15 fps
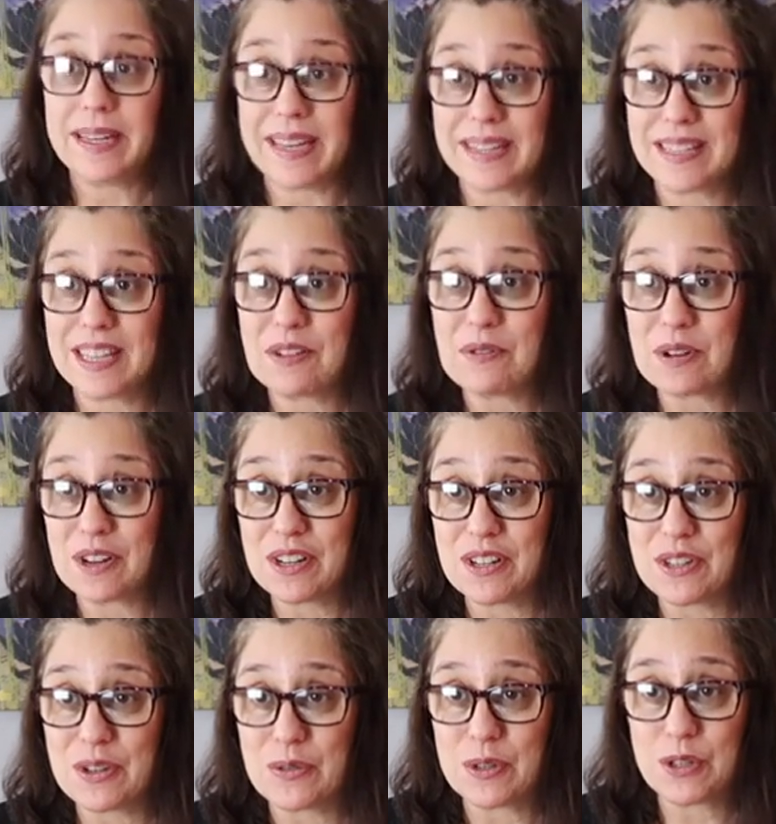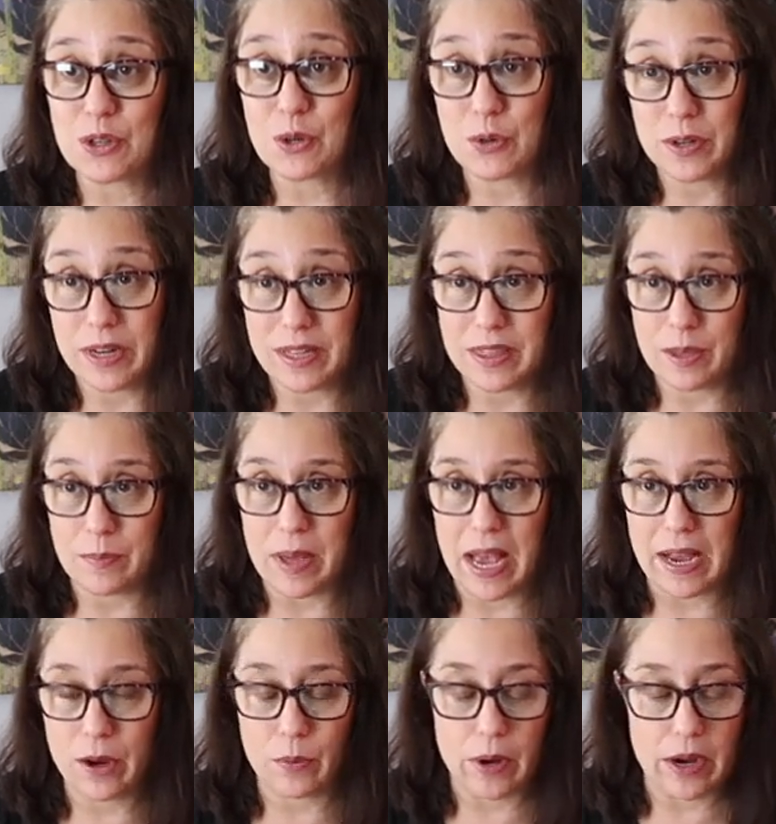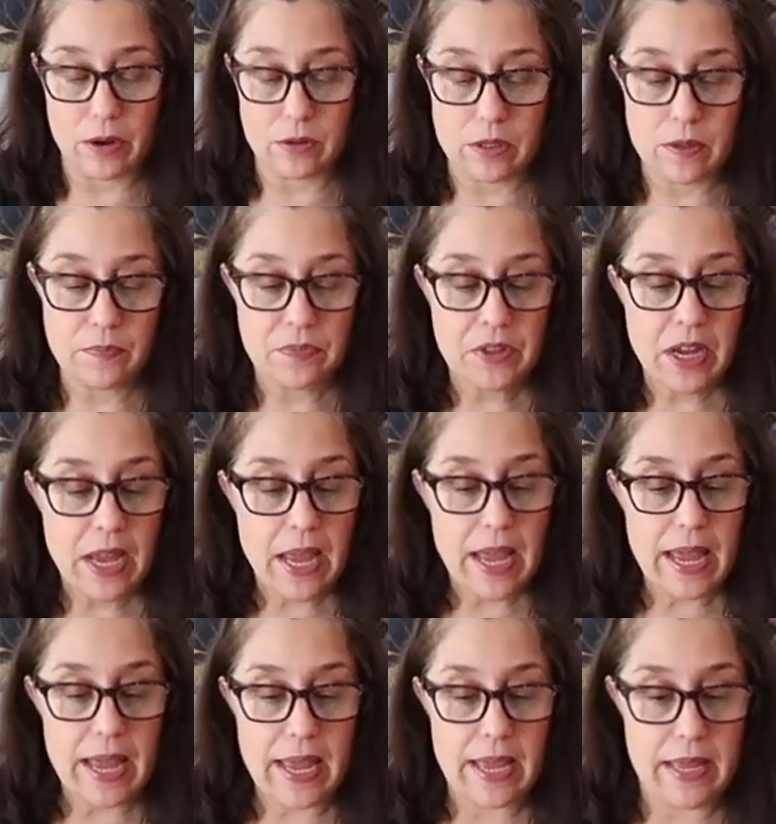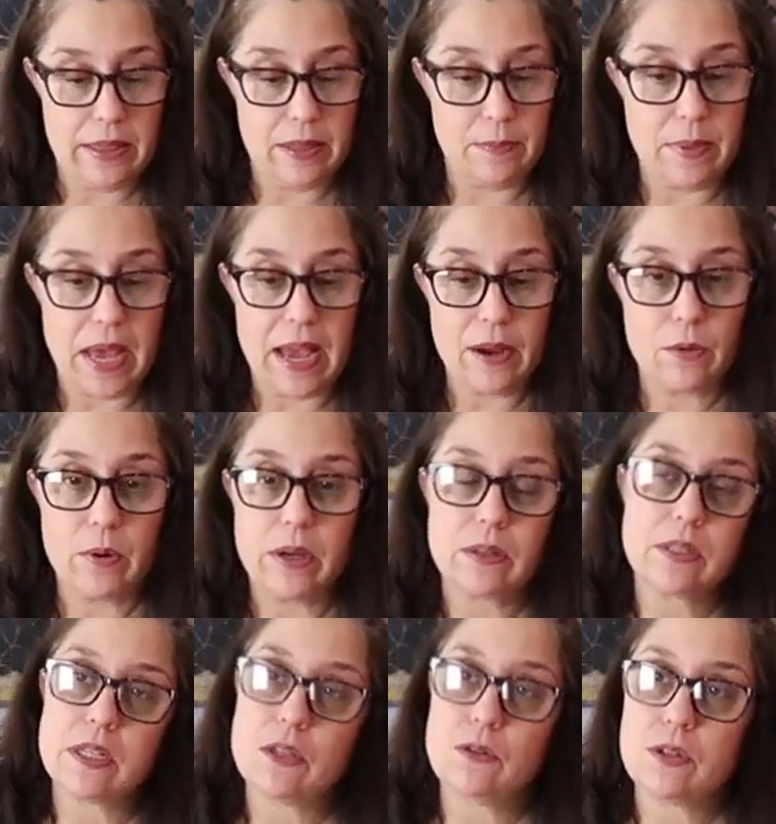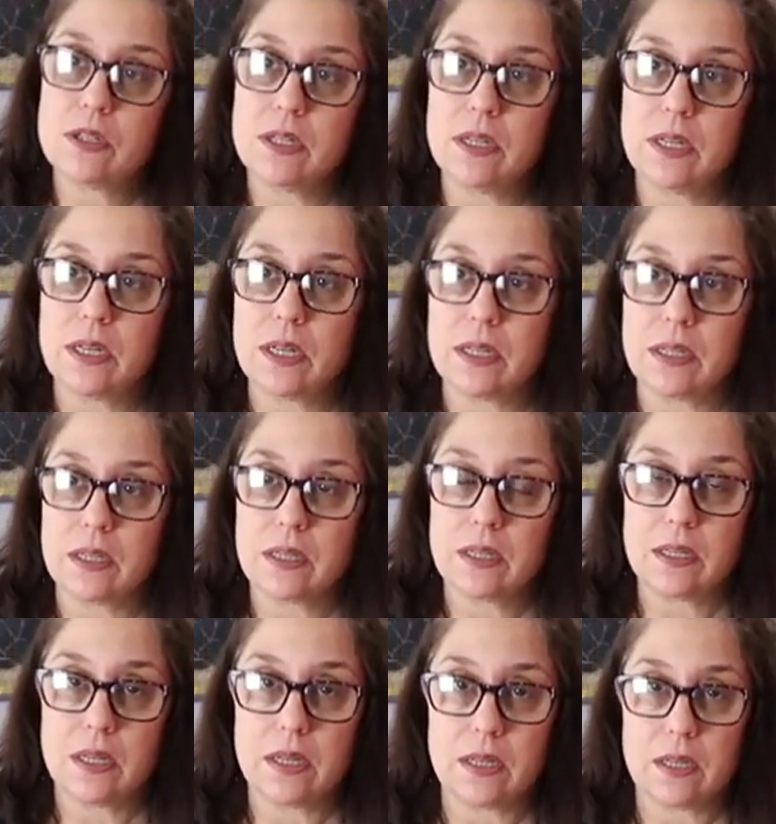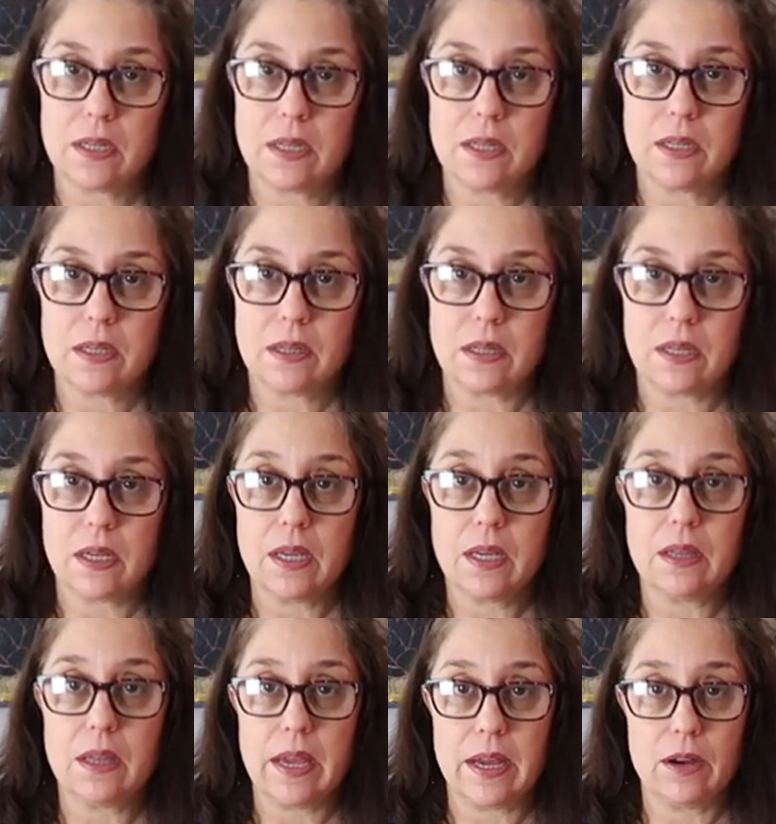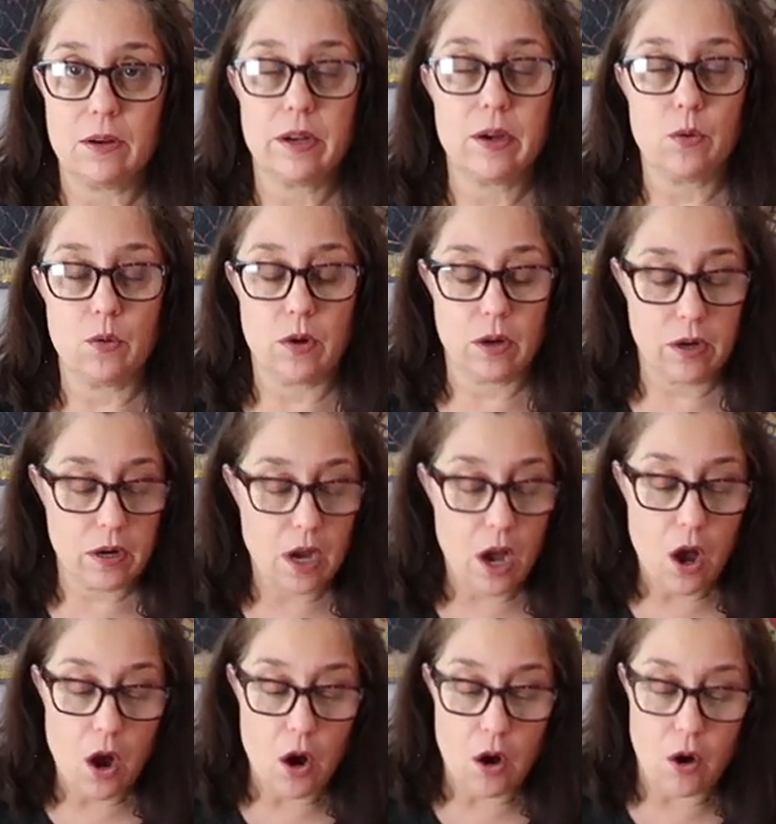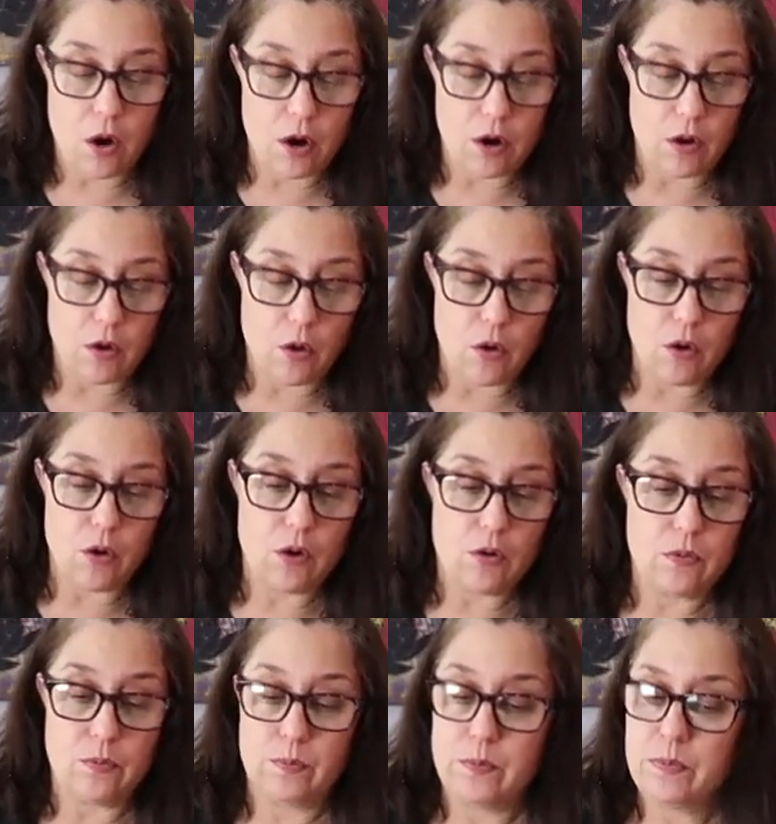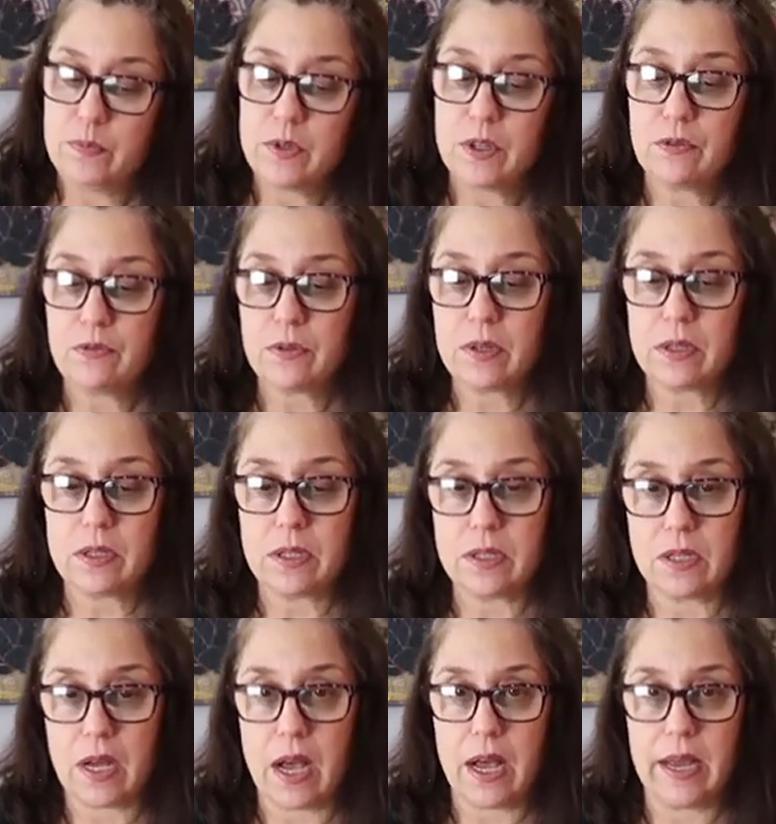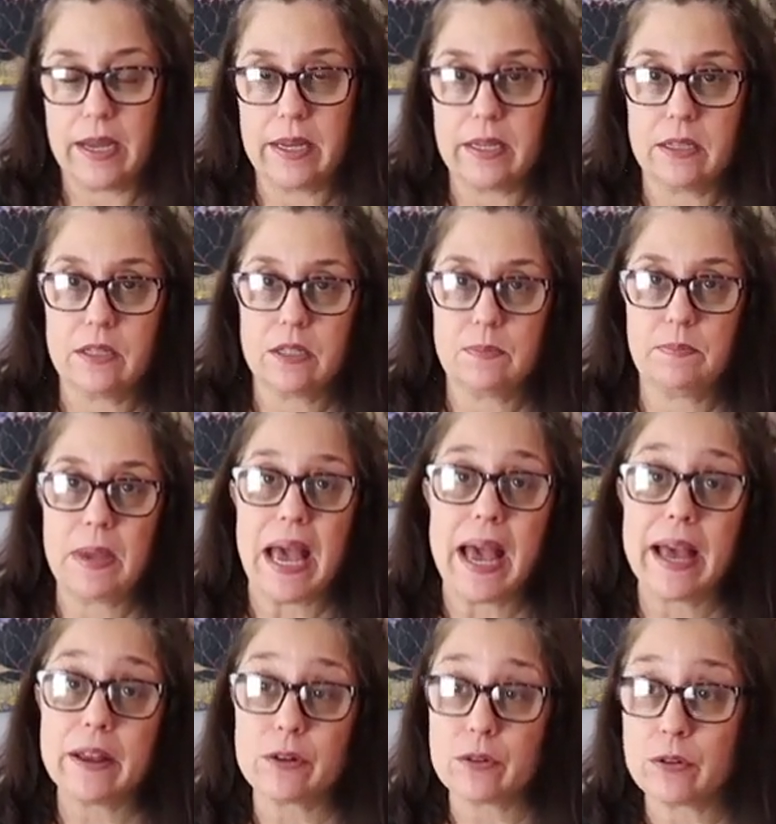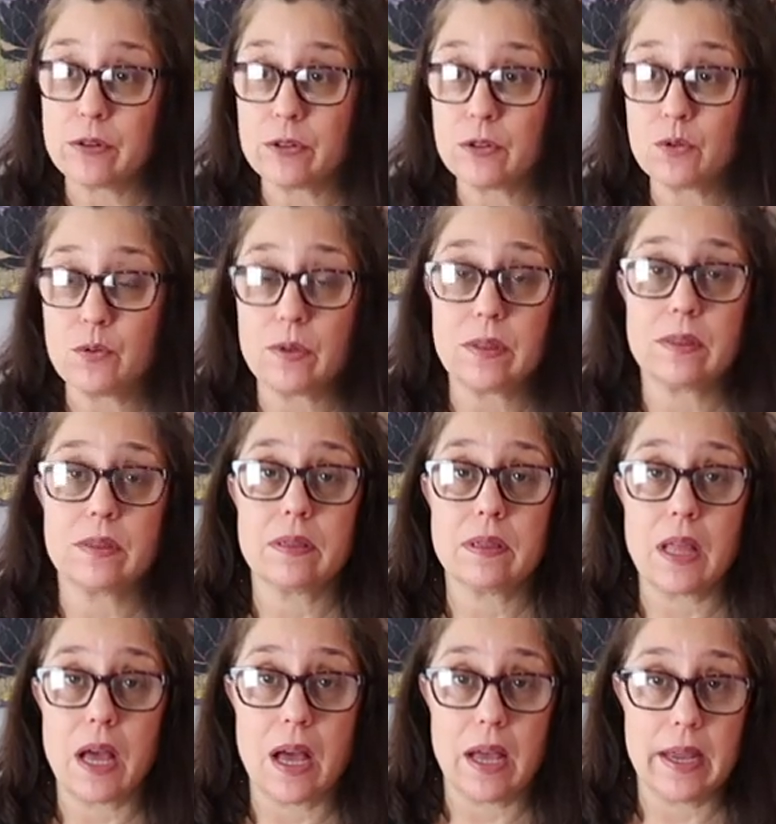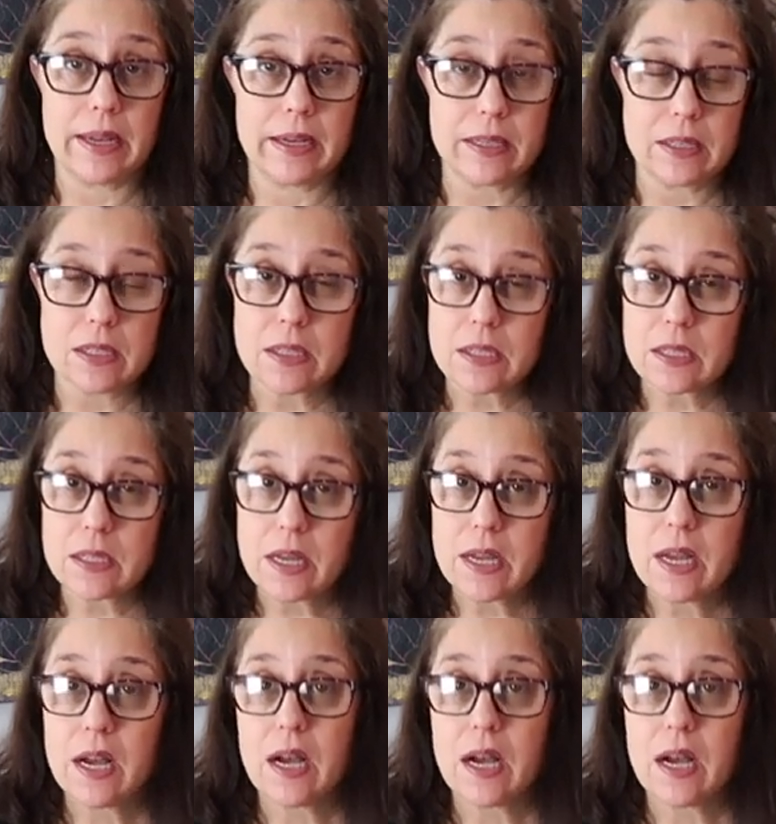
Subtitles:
next thing we're going to do is create the background. And the backgrounds that you see in the Keith Haring work are all different designs, patterns with lines,